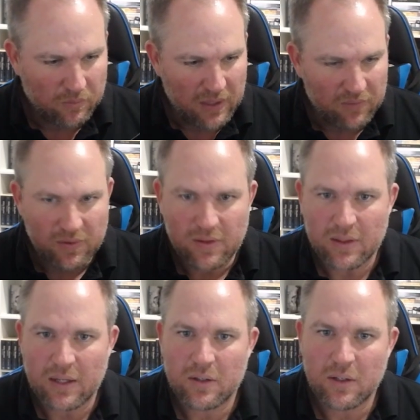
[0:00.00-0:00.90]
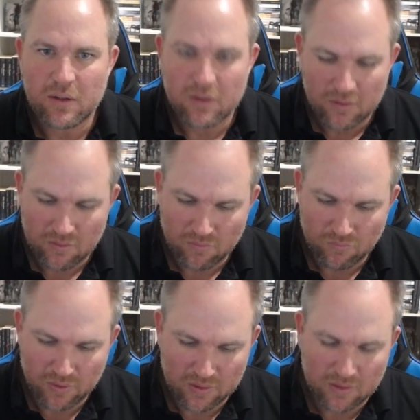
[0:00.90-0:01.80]
everything they did
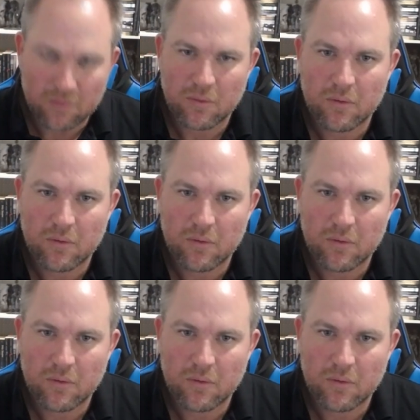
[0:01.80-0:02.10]
really